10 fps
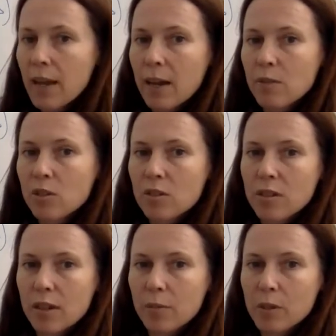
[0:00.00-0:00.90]
How would you
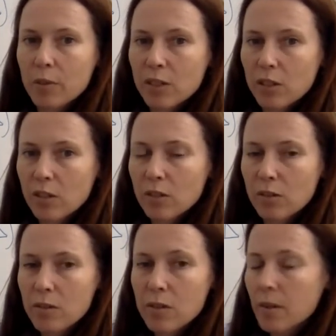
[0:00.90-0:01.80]
decide which one to
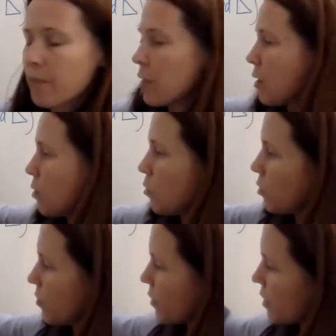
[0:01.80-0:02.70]
use?
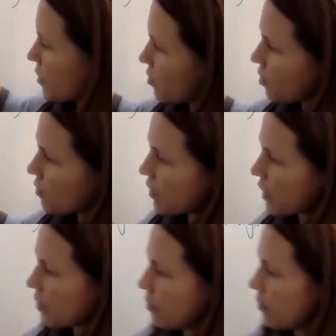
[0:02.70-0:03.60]
Well, this
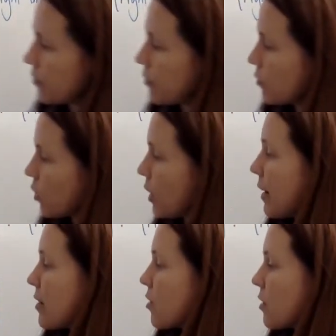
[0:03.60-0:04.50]
survey
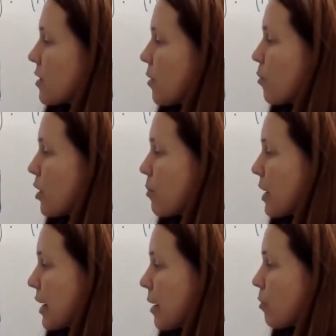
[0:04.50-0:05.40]
relies on somebody
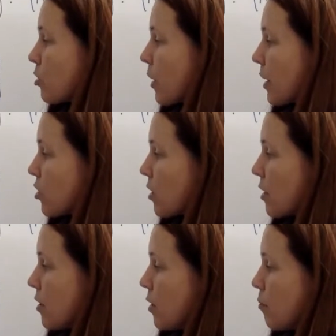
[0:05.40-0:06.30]
being able to actually
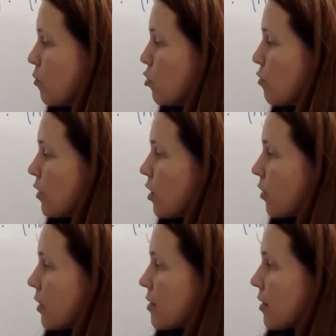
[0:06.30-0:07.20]
move along
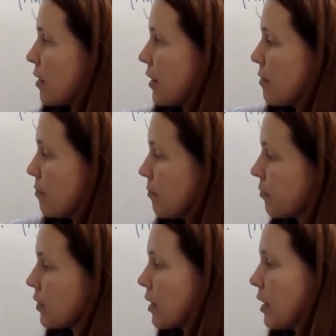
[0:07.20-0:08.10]
this line
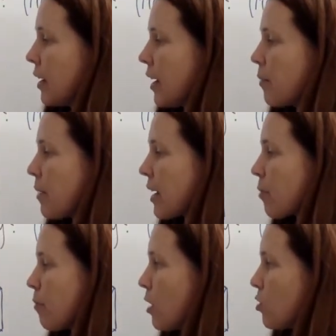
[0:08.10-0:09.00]
and
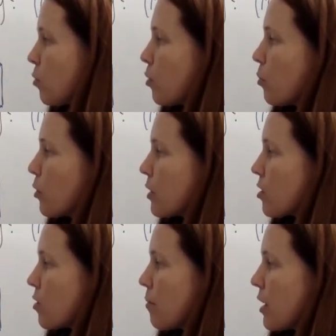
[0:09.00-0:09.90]
make multiple points
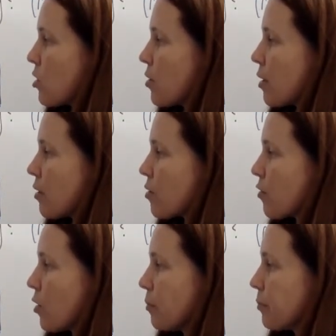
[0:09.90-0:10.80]
to measure things from.